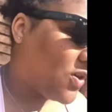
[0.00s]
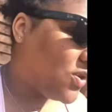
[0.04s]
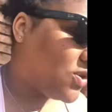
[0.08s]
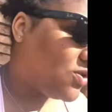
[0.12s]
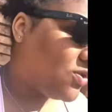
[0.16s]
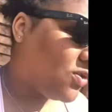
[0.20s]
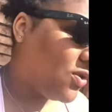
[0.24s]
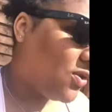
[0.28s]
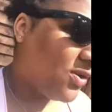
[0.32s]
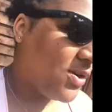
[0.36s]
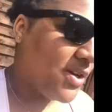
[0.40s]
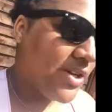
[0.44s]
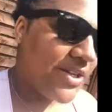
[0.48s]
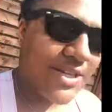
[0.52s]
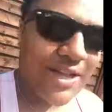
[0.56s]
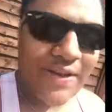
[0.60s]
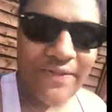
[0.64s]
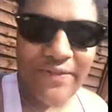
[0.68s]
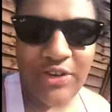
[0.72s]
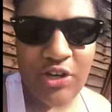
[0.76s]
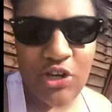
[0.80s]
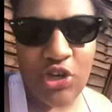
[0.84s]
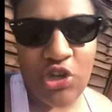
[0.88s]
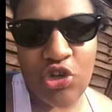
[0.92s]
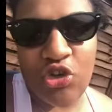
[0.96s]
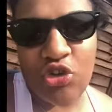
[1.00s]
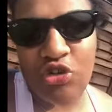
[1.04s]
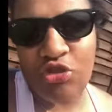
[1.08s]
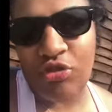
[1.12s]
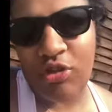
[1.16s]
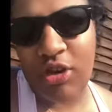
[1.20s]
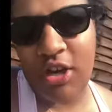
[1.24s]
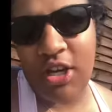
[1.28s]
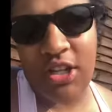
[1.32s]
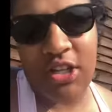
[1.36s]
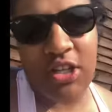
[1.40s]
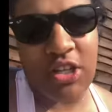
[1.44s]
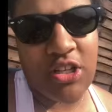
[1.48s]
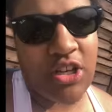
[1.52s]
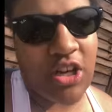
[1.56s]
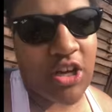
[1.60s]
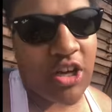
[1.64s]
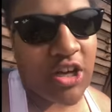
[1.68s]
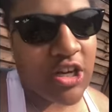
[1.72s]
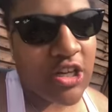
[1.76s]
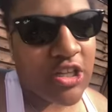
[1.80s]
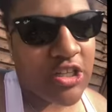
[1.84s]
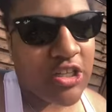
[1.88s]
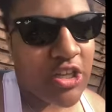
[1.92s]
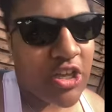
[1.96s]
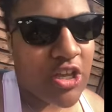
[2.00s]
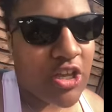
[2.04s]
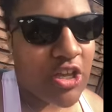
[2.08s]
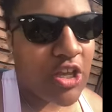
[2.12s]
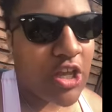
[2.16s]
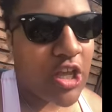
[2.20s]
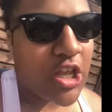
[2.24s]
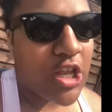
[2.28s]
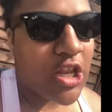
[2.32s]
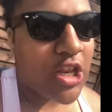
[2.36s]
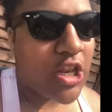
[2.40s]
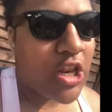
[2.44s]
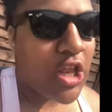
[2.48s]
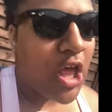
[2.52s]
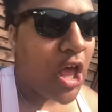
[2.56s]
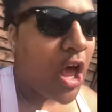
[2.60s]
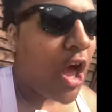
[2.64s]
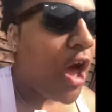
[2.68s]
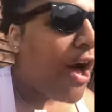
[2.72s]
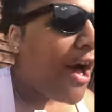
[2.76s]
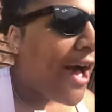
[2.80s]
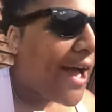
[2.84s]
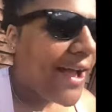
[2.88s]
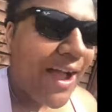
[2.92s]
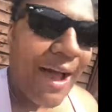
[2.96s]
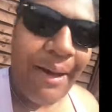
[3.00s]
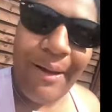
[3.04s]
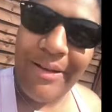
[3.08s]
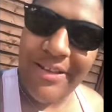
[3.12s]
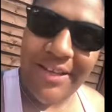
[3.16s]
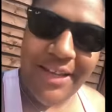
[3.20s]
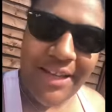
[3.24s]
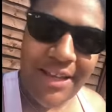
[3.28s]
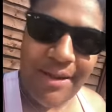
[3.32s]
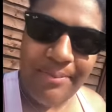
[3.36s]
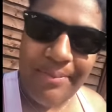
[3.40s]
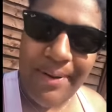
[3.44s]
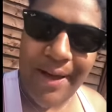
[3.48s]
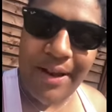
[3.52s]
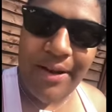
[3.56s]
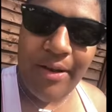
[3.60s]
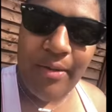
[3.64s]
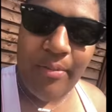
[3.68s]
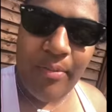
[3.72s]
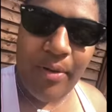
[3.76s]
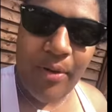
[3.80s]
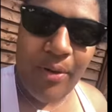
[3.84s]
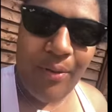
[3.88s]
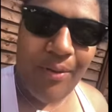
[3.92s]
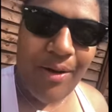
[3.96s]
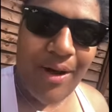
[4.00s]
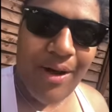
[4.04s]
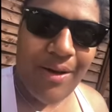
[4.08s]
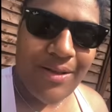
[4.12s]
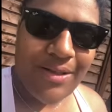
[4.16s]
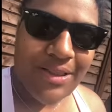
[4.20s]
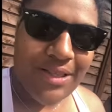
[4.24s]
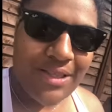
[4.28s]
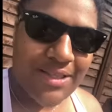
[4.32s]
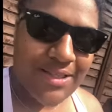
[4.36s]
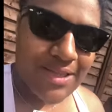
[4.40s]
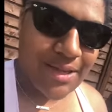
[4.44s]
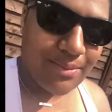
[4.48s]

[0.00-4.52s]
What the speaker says: got Dawlers having a treat in the garden. I can't wait to get the paddling pool out in the